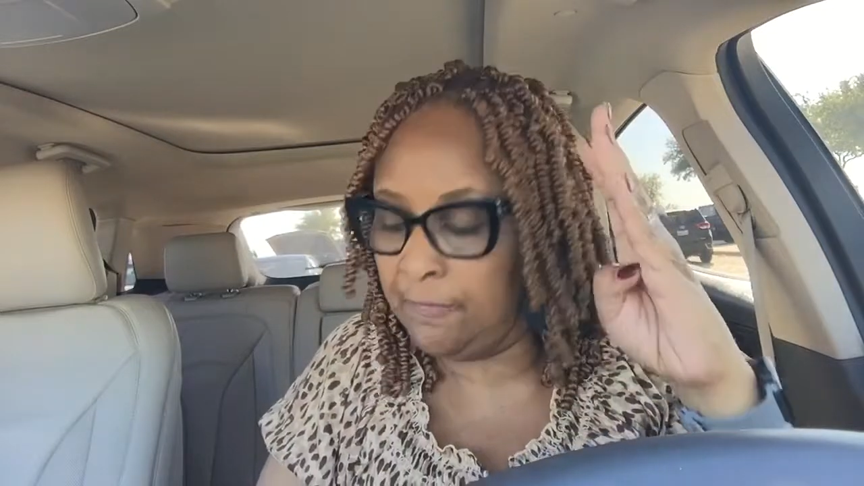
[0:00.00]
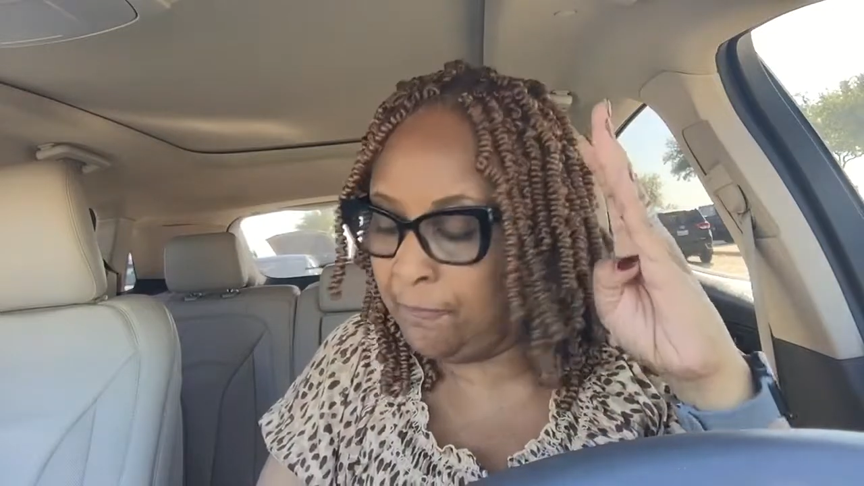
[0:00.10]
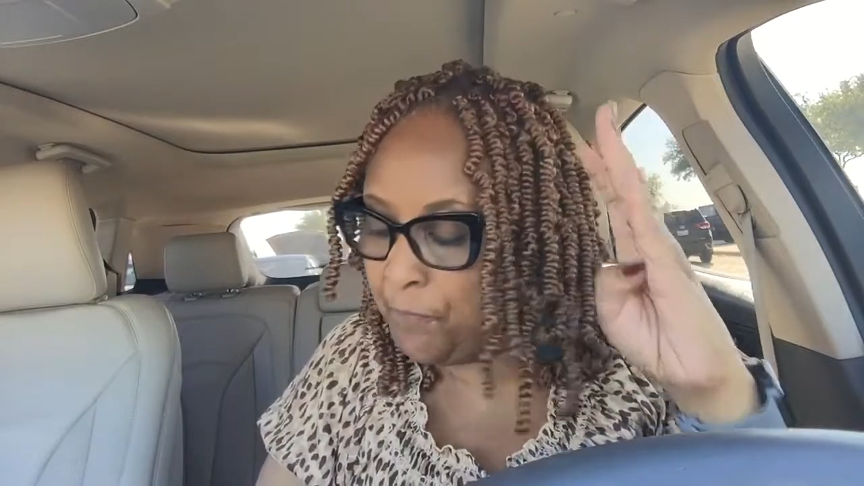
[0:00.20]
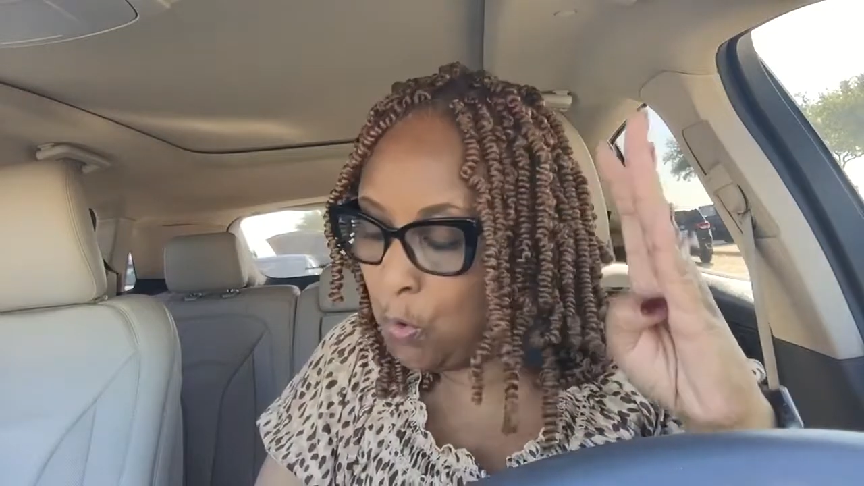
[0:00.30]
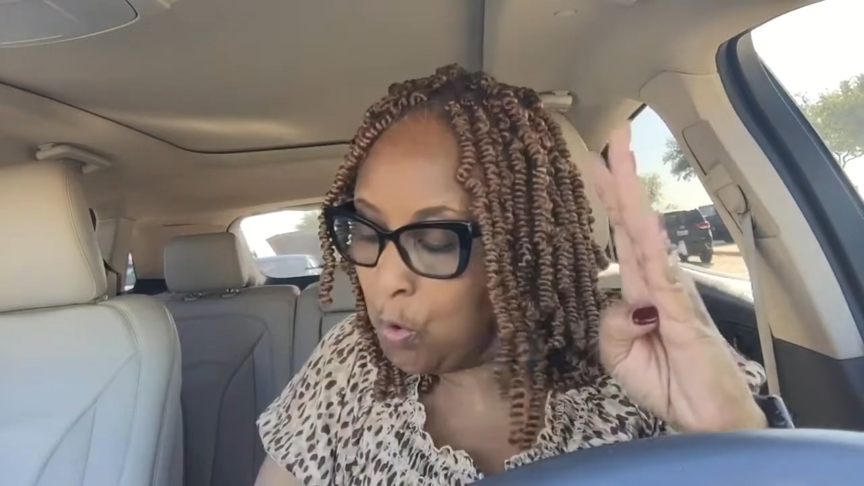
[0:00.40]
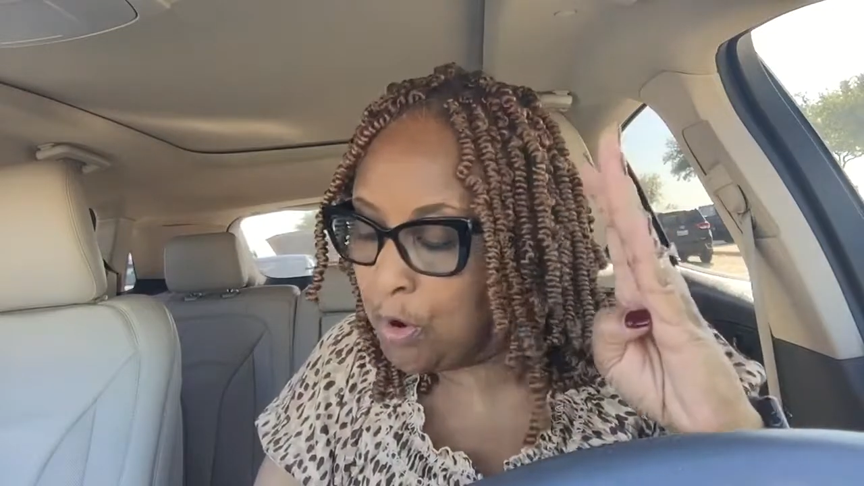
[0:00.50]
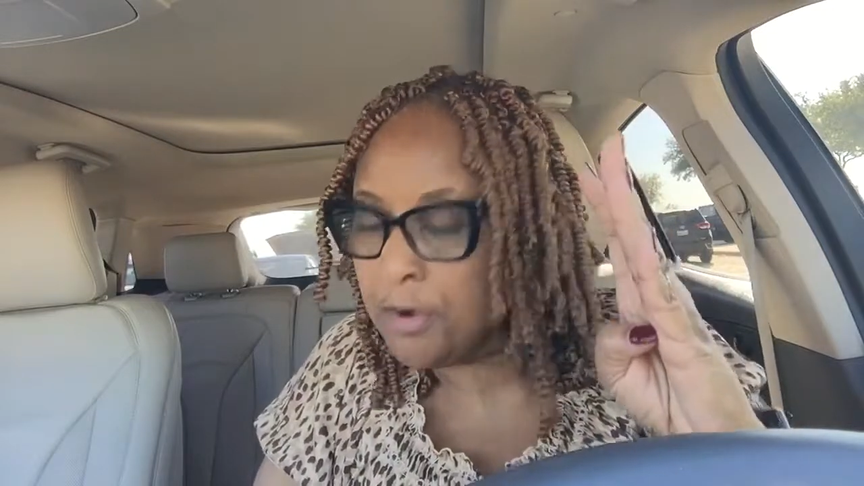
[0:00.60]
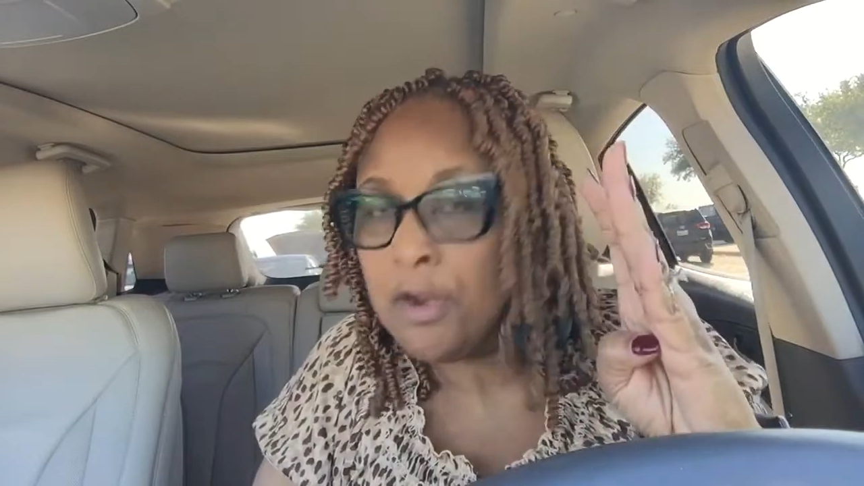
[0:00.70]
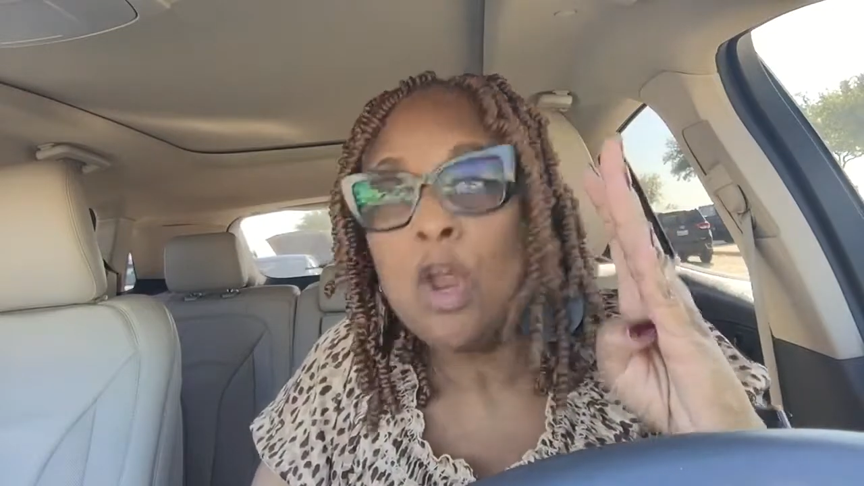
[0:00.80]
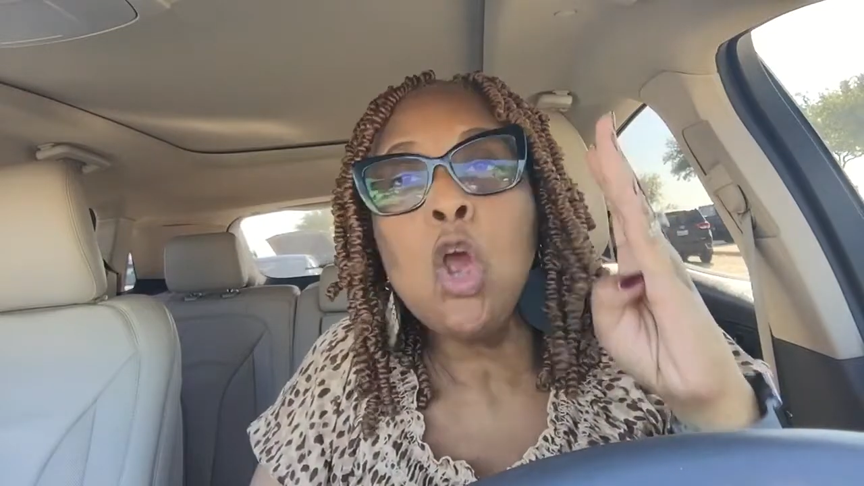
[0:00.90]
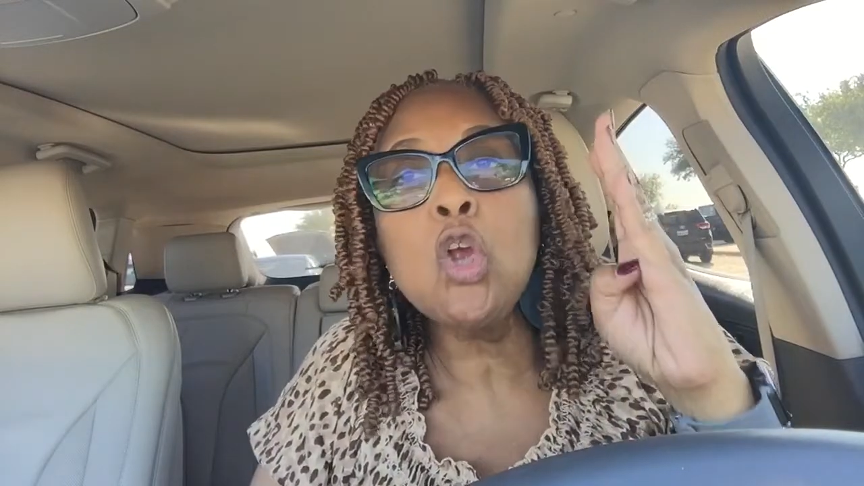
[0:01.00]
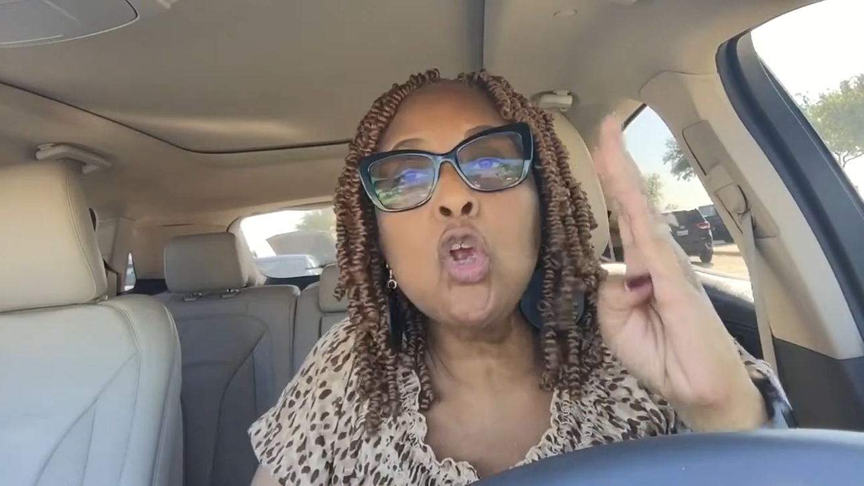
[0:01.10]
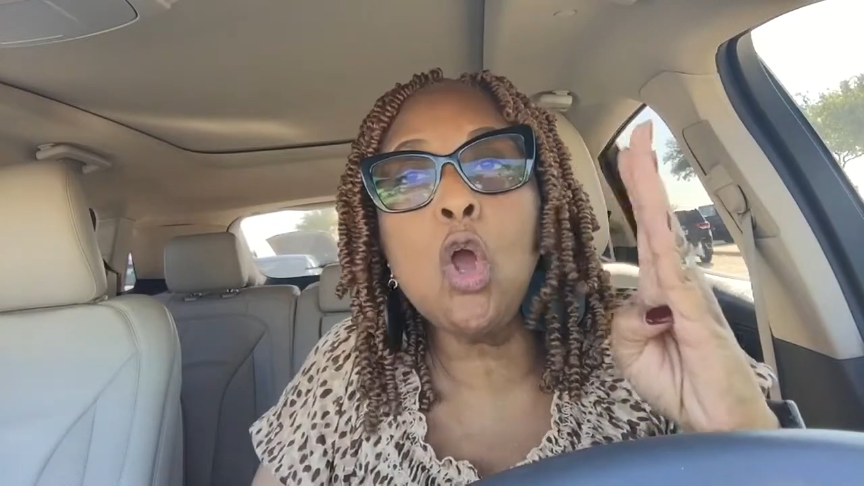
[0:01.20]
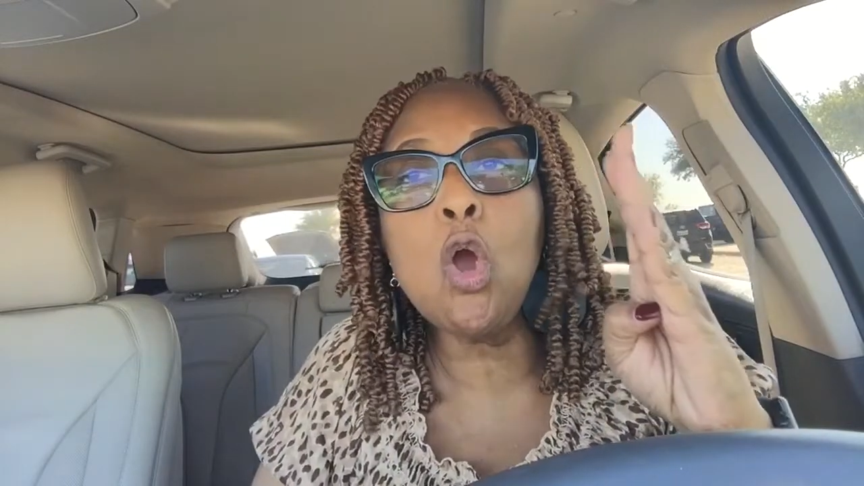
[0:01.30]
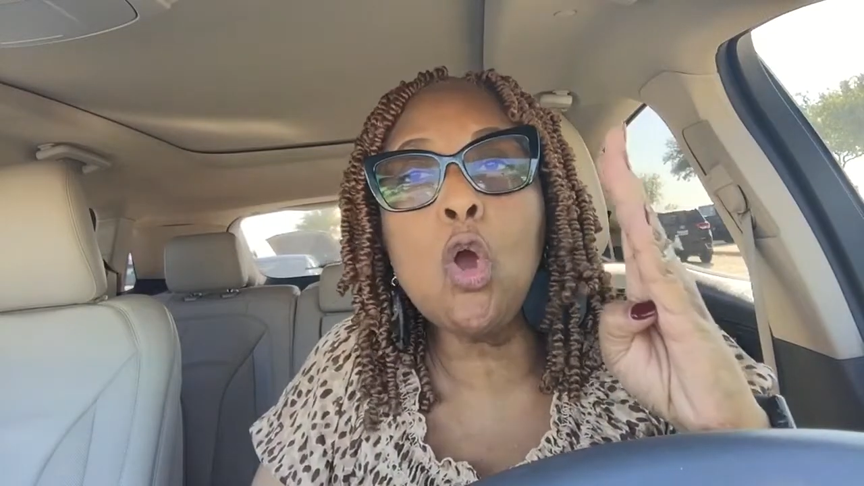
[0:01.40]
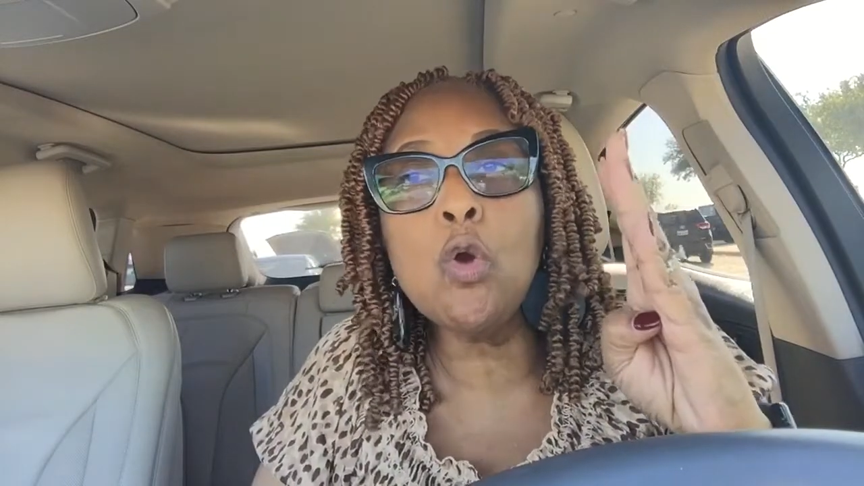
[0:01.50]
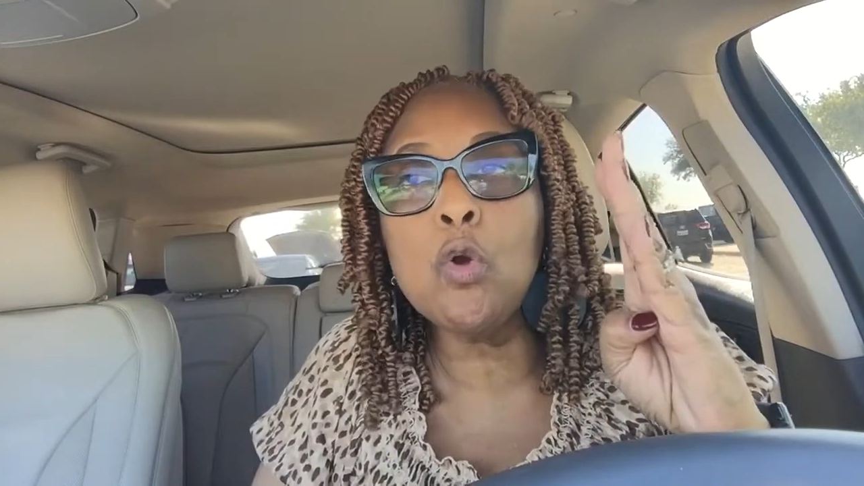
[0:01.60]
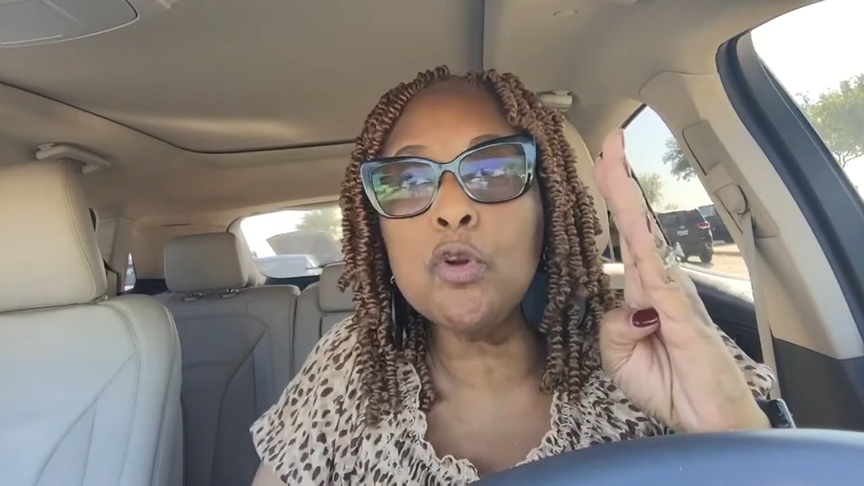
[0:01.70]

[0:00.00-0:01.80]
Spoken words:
4, goal